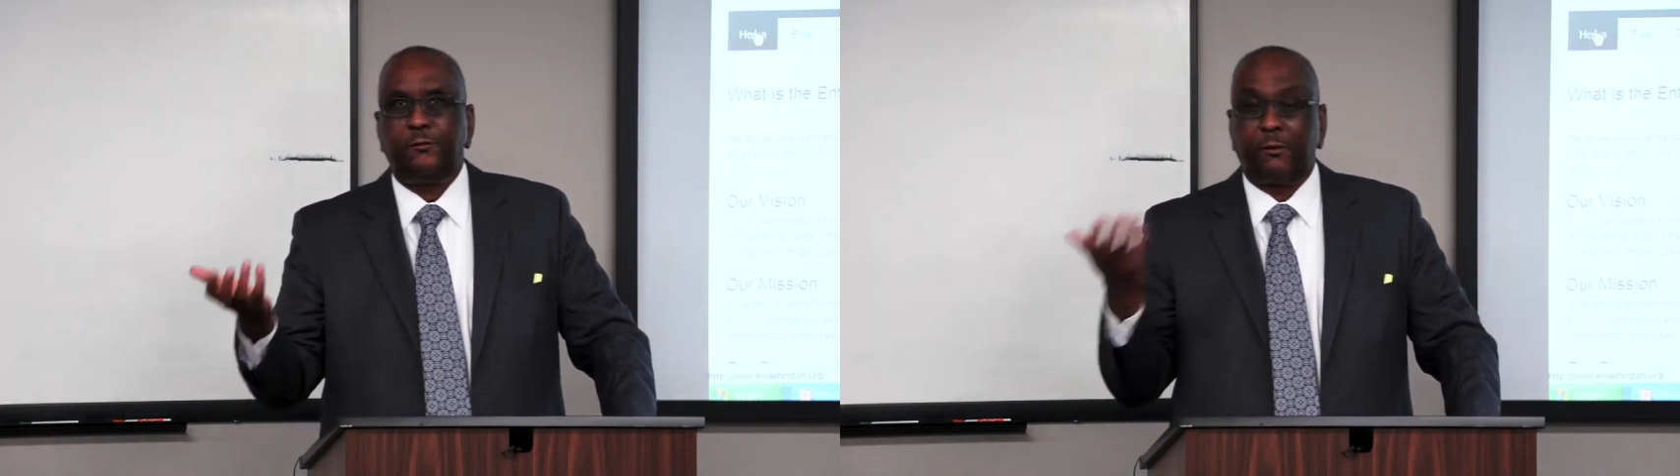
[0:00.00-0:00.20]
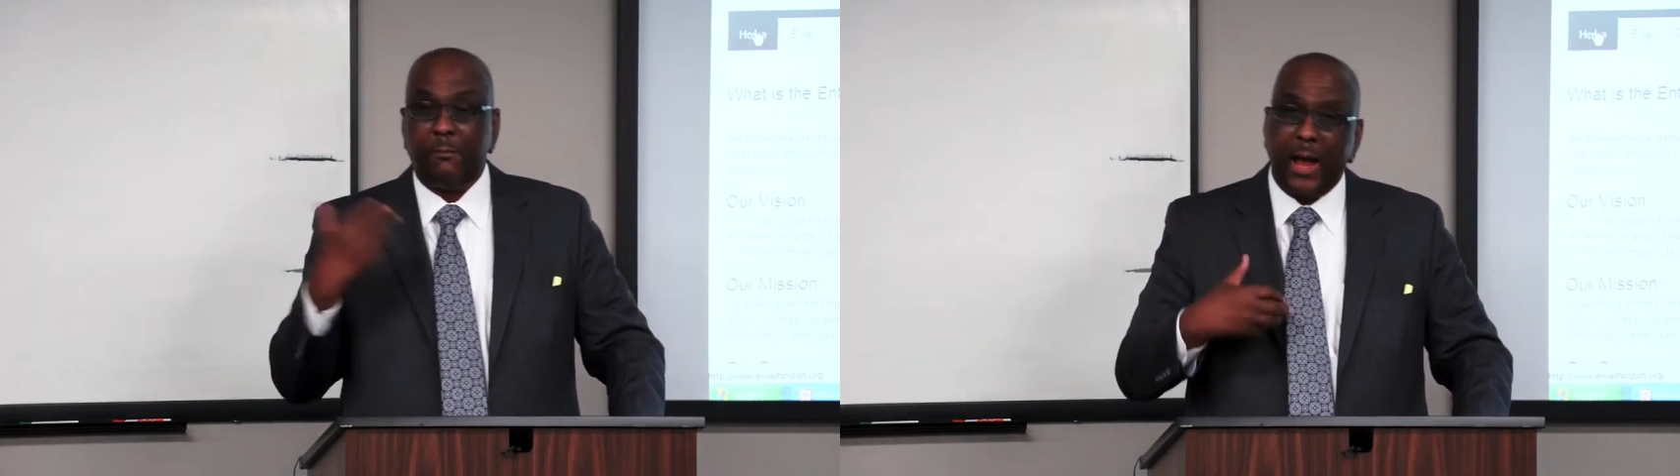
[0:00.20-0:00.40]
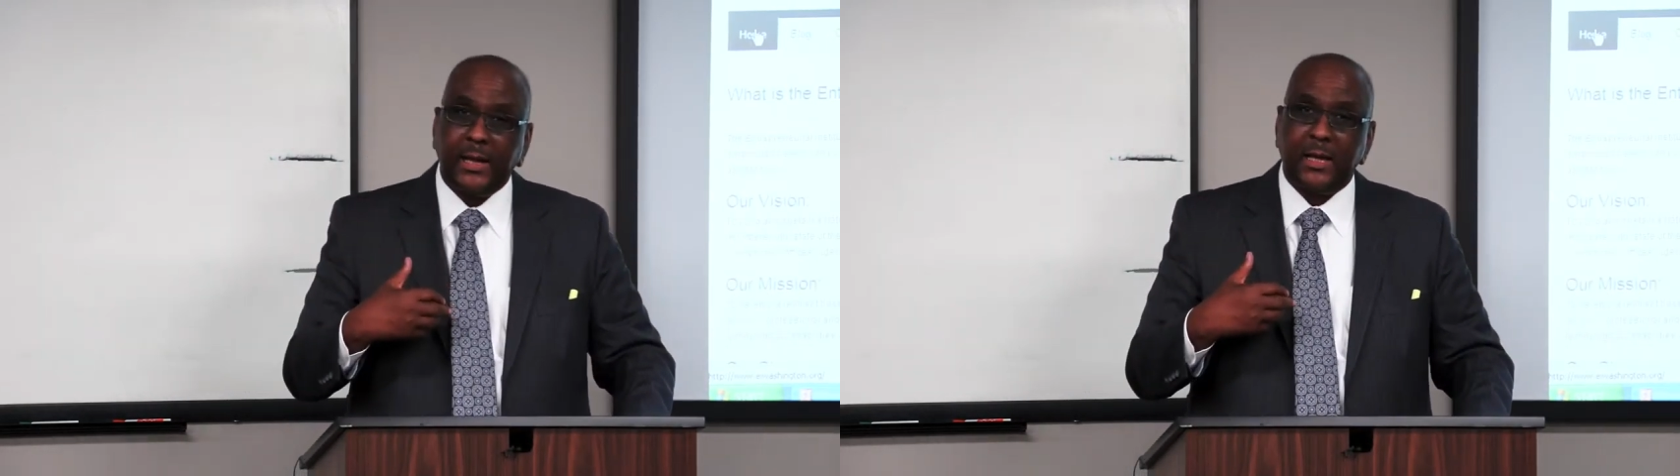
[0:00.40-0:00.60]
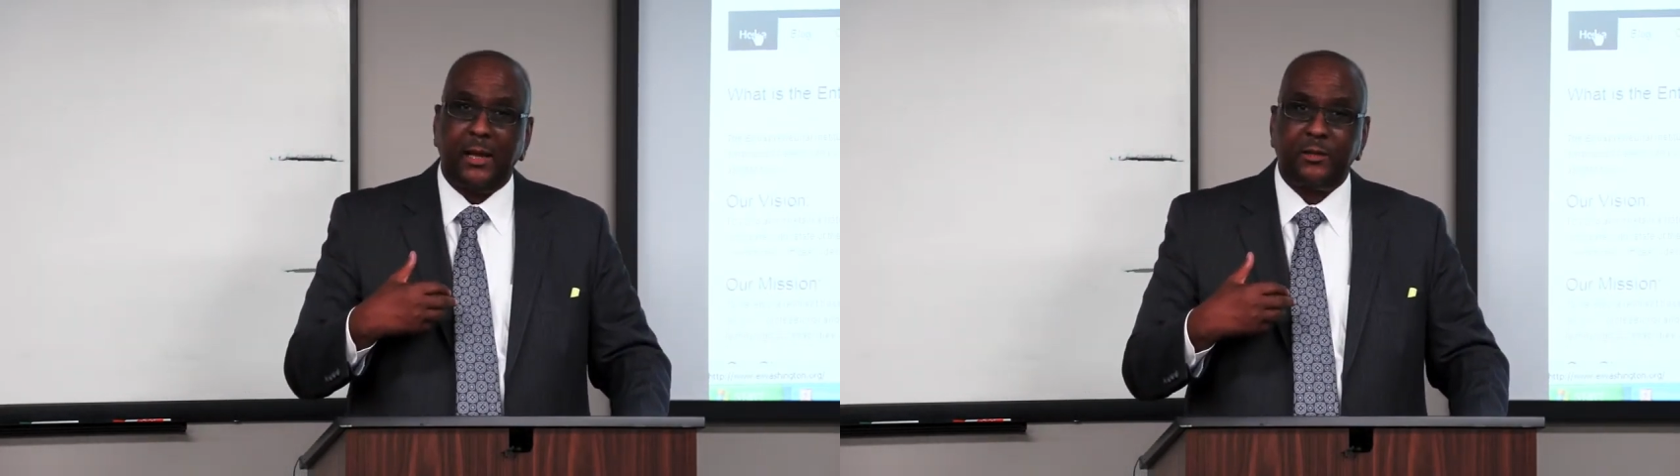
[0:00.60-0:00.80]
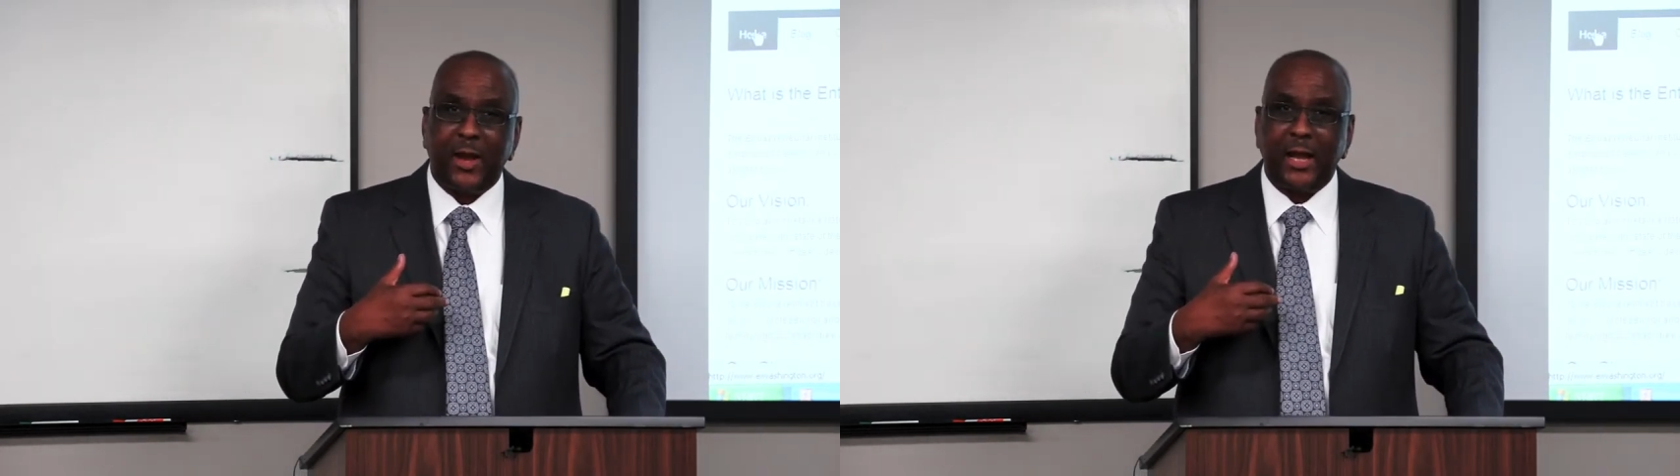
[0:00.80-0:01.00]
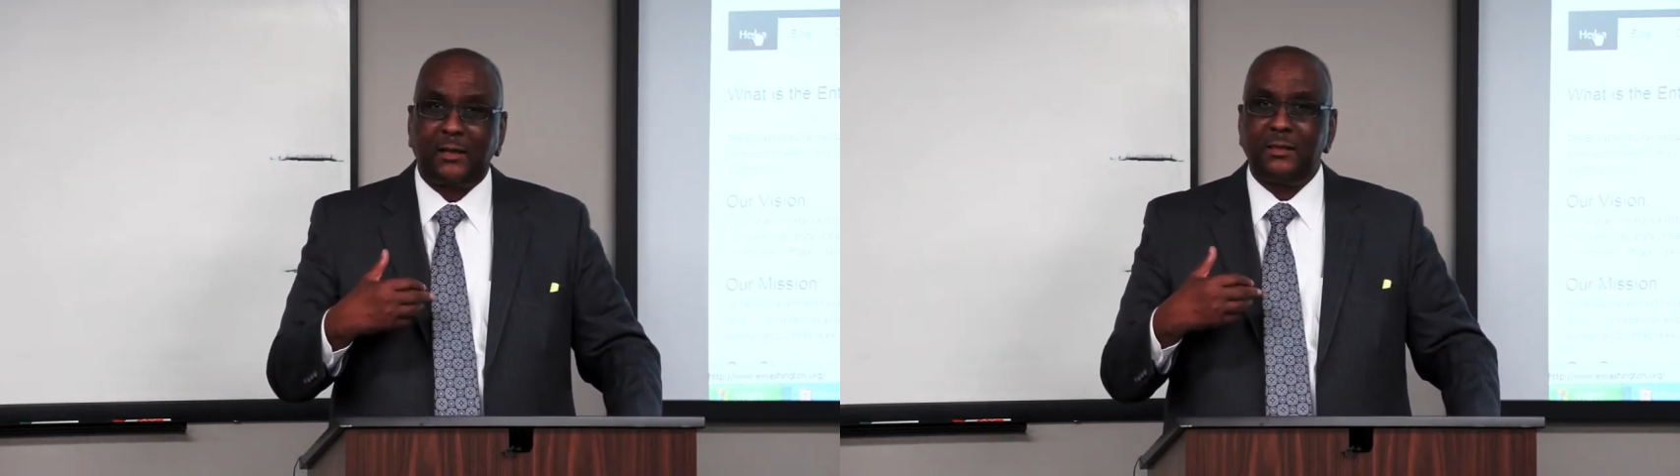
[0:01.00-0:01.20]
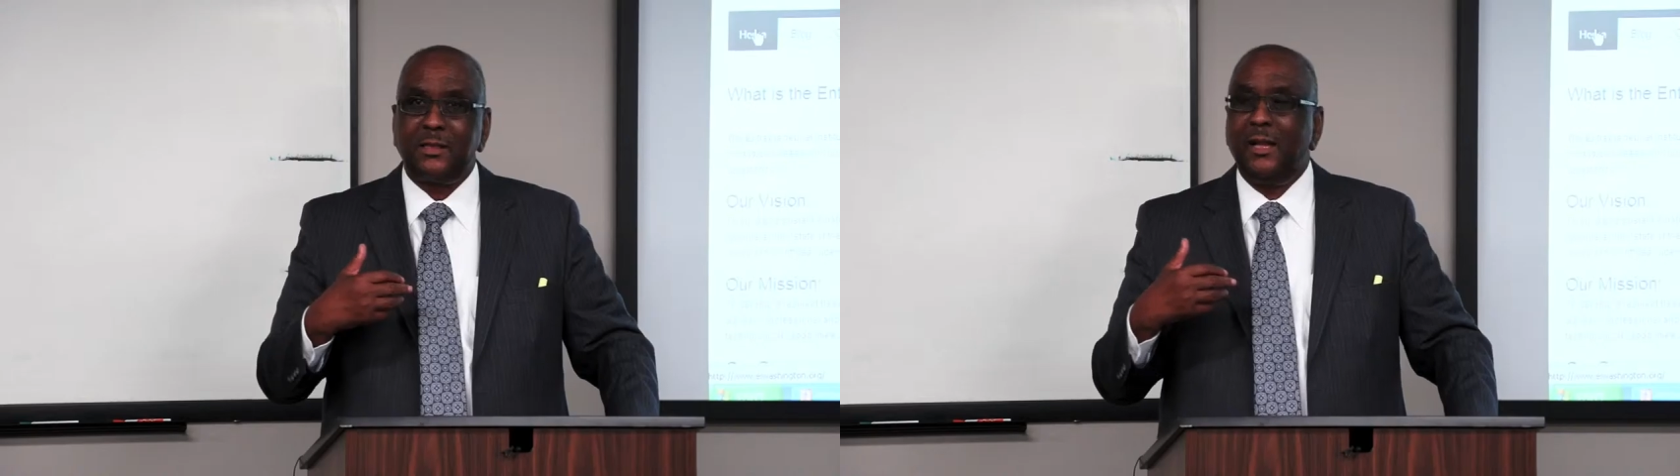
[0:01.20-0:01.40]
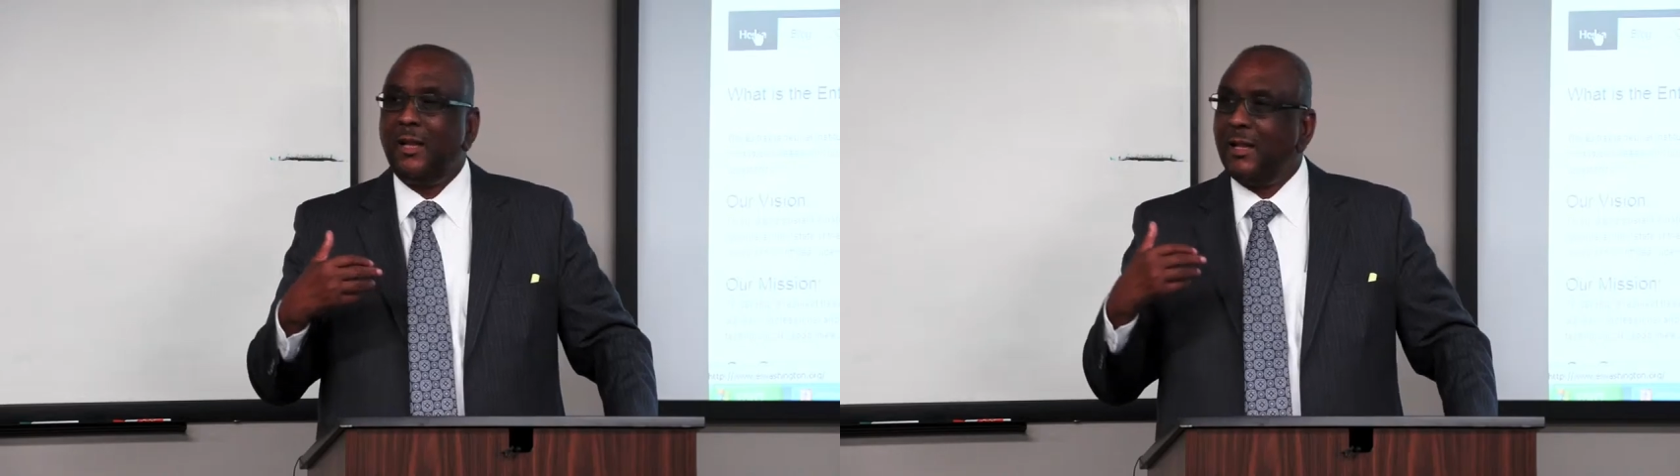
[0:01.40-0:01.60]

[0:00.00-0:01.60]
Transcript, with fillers: for my contractors